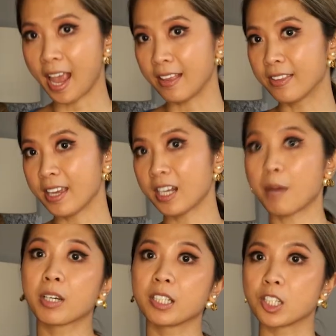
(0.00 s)
and then
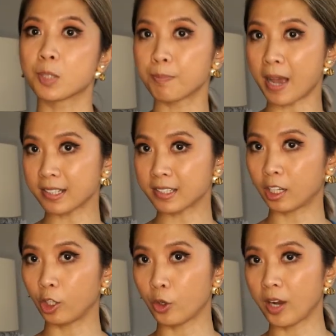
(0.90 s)
I'm gonna spice
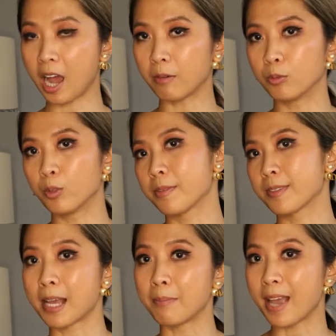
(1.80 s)
the look up with
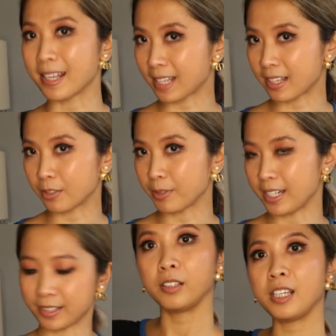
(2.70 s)
some
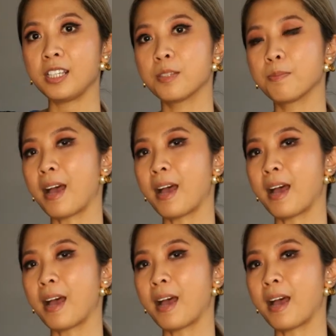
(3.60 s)
accessories. These